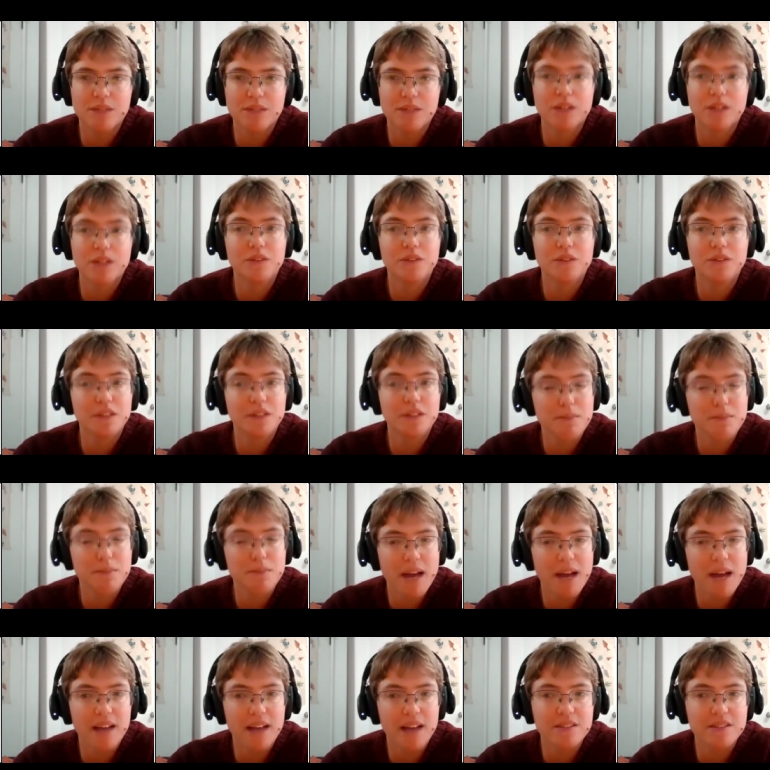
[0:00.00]
including the
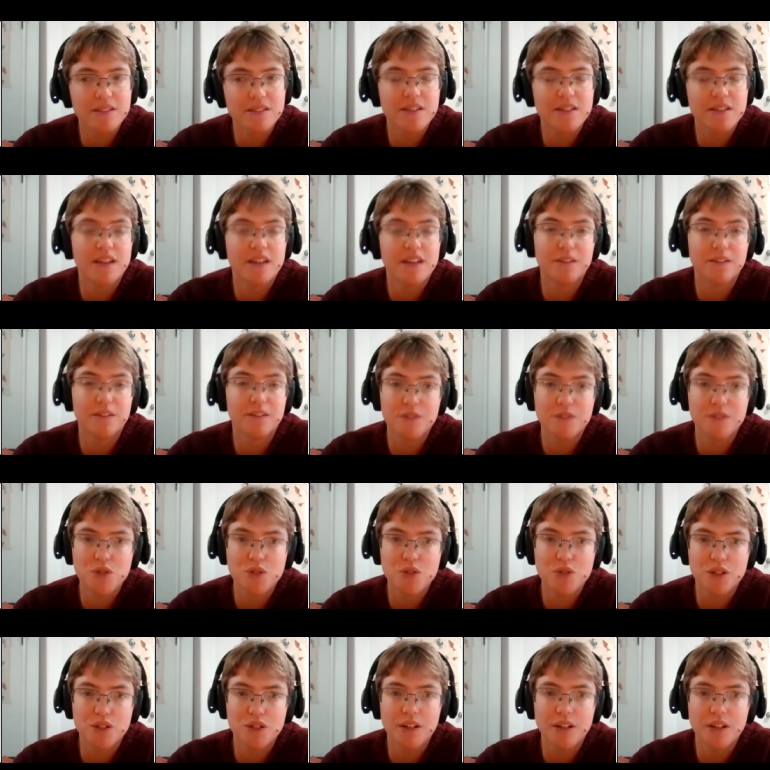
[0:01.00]
past and the
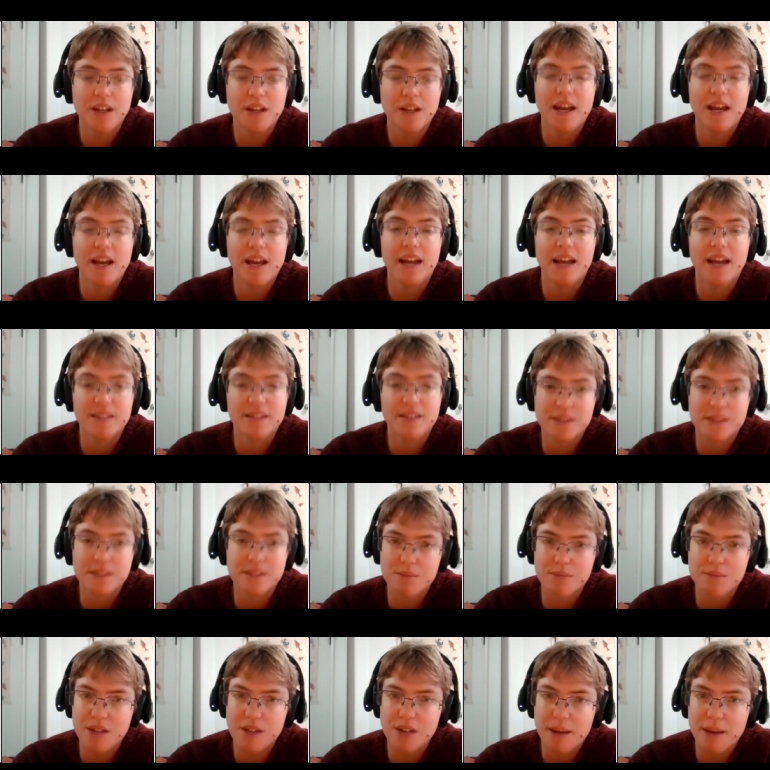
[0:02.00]
future, at the
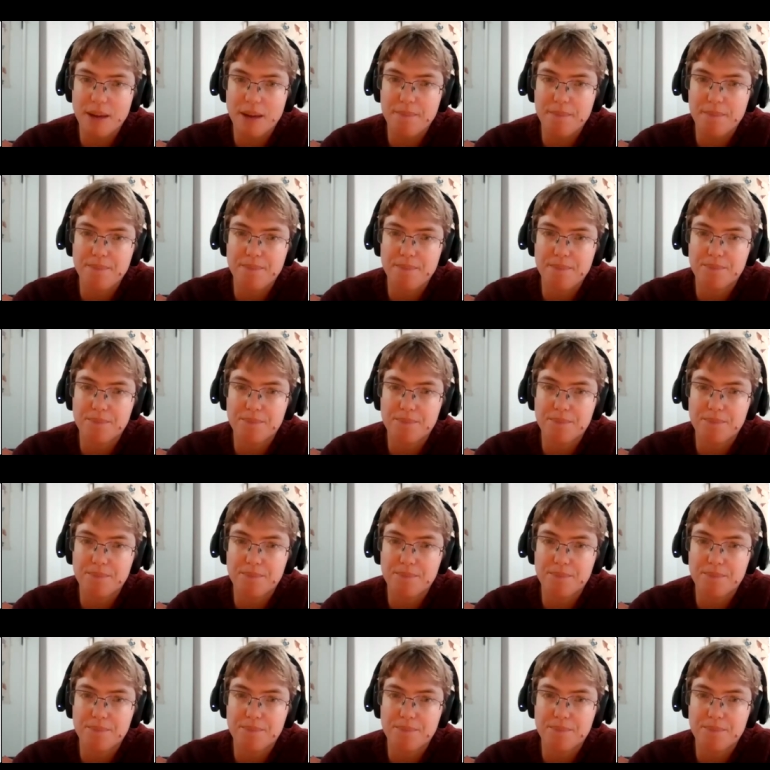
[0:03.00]
same time.